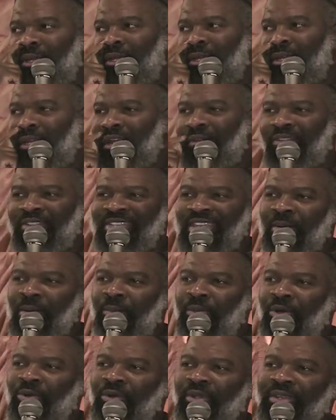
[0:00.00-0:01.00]
And every time I
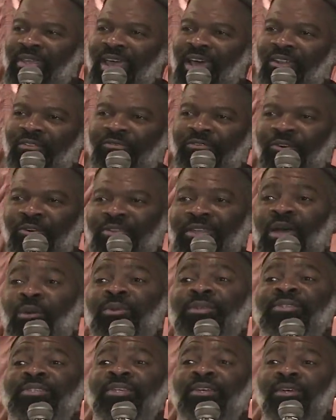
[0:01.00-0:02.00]
would go to California, I
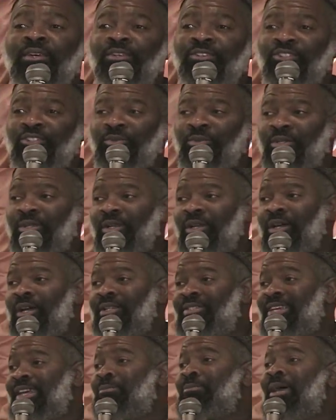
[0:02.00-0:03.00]
would see her. She would
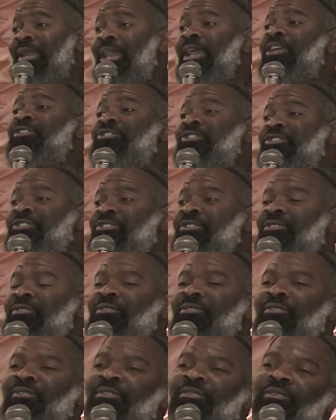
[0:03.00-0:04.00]
attend my lectures.
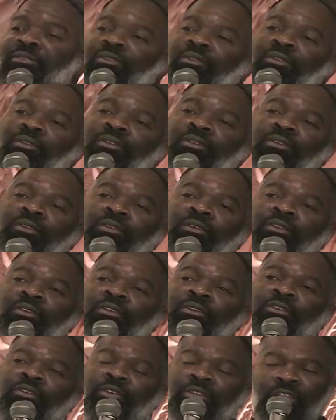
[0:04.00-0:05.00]

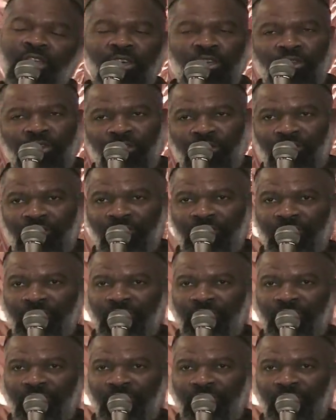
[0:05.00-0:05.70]
A young girl.